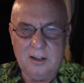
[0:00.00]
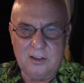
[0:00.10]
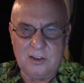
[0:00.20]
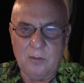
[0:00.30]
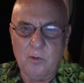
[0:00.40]

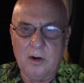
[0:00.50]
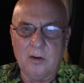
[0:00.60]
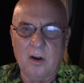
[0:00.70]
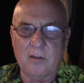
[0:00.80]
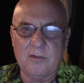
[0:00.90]

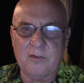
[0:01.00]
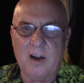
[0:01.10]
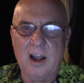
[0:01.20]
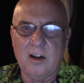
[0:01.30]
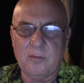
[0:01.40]
somewhere on
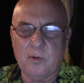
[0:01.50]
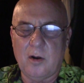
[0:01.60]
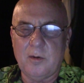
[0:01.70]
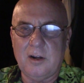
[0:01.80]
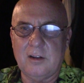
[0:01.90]
file,
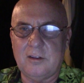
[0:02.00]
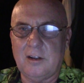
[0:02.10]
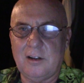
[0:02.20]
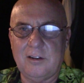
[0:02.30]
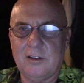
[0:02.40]
probably at
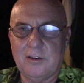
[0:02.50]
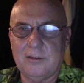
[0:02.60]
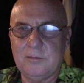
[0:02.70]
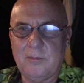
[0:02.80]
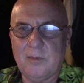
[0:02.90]
the